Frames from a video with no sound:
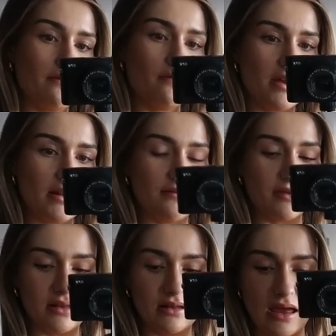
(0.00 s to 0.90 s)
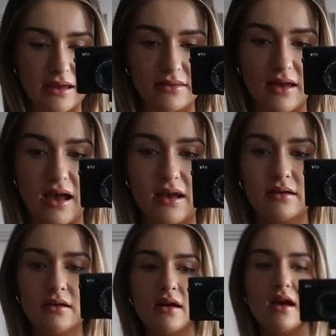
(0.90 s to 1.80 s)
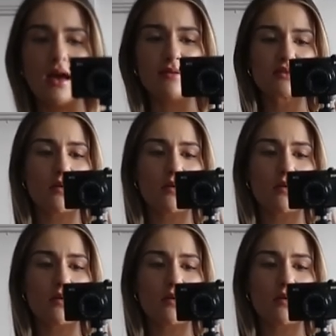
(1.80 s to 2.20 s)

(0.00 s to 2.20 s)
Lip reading: I really, really like that. It's